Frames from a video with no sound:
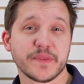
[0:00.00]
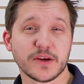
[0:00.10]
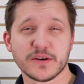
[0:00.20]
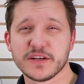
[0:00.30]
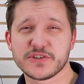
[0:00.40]

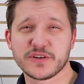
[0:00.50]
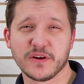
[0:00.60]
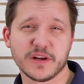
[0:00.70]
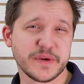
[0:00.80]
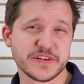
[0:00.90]
Your industrial
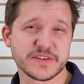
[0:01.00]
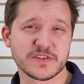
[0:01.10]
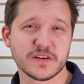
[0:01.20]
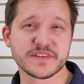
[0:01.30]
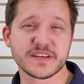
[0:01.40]
automation
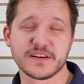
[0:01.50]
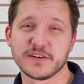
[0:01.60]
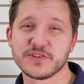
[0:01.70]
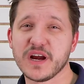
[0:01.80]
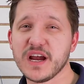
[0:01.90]
service center,
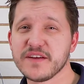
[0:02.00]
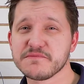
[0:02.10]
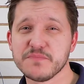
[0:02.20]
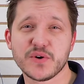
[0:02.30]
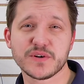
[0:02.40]
drives,
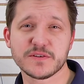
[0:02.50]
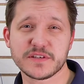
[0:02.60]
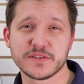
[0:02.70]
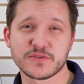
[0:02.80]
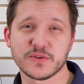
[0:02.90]
motors,
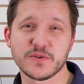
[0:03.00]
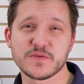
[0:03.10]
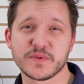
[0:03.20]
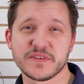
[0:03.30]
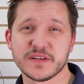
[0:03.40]

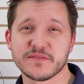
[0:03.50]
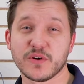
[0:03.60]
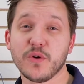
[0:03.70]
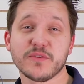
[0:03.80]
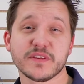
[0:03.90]
controls, we've done it
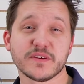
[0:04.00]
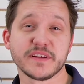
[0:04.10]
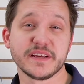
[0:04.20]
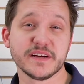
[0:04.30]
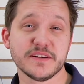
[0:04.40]
for over
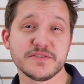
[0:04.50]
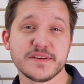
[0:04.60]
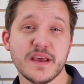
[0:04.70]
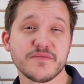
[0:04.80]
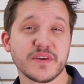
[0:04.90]
30 years.
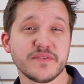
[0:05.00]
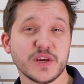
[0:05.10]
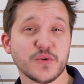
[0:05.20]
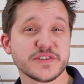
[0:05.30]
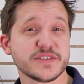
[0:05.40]
If you have any
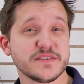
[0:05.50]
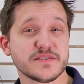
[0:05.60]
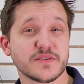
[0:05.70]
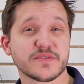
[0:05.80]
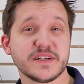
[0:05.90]
questions,
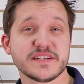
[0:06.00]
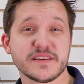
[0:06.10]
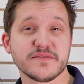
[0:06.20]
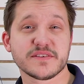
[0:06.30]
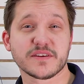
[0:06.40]
don't forget to
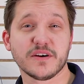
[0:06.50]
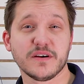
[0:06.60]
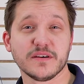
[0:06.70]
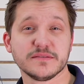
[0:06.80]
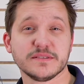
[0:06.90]
give us a
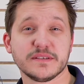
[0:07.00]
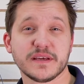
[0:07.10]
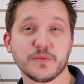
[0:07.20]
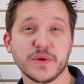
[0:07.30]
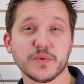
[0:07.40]
call
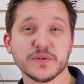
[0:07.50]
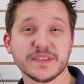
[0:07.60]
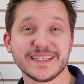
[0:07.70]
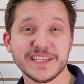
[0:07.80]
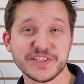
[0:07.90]
and we will
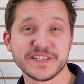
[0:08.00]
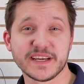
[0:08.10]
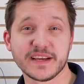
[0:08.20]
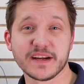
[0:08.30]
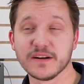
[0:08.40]
get you
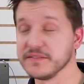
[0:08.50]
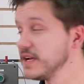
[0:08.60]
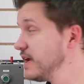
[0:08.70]
taken care of.